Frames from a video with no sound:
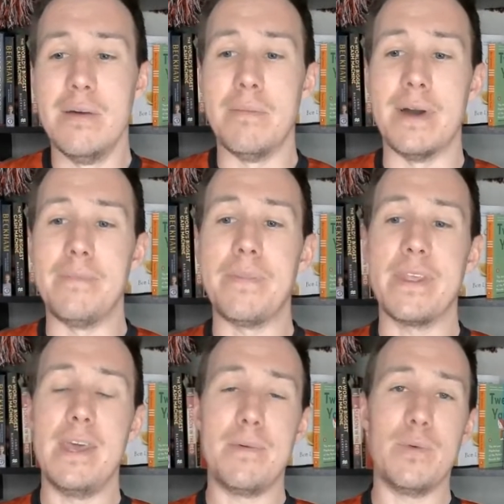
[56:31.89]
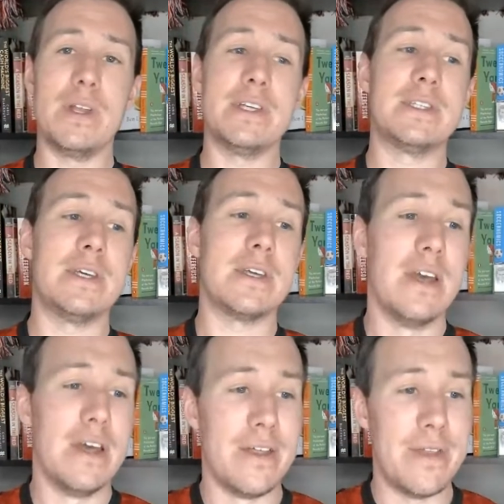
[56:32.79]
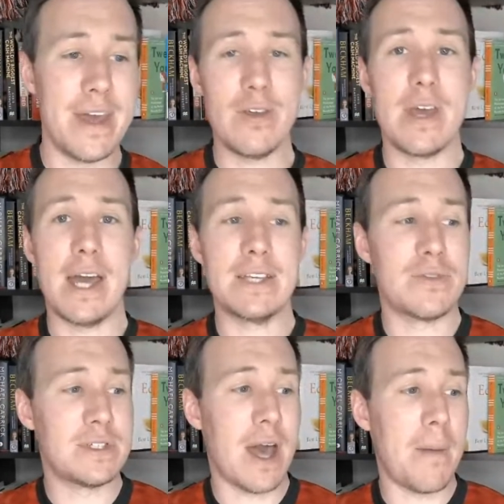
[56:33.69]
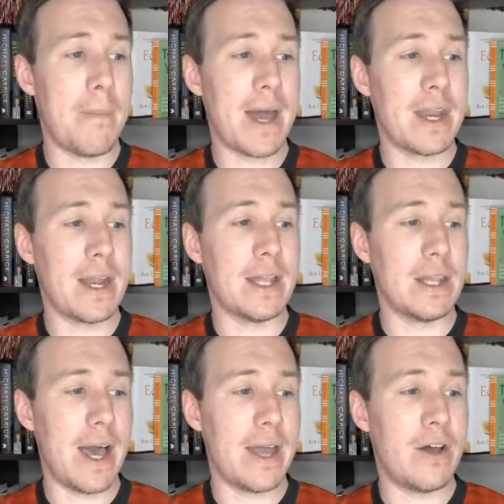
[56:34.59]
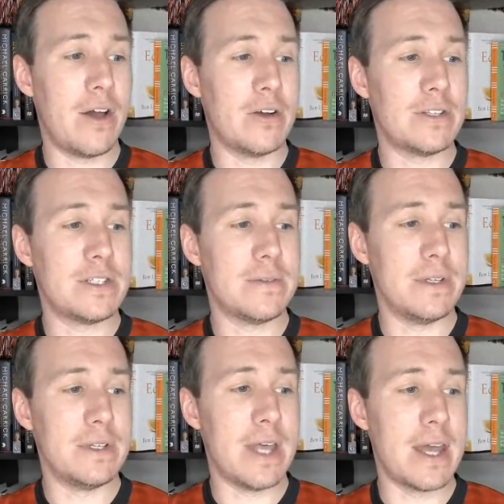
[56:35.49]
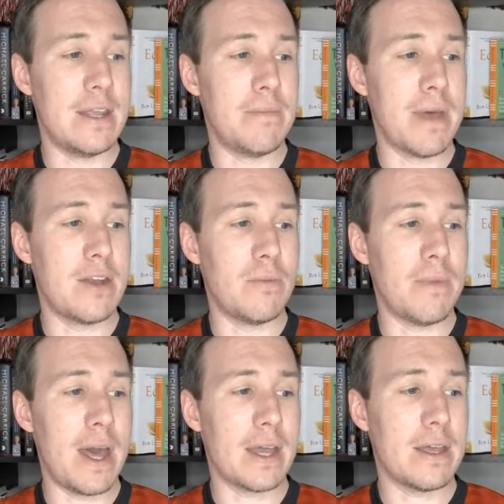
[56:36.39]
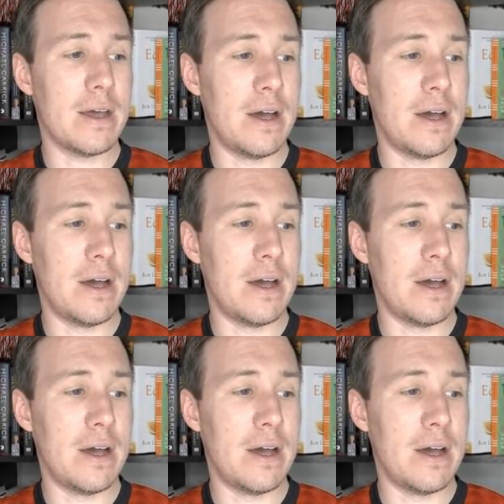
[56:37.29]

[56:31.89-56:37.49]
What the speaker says: But keep it realistic. Thank you guys for stopping by tonight. Lionhearts, Danny, Bandomac.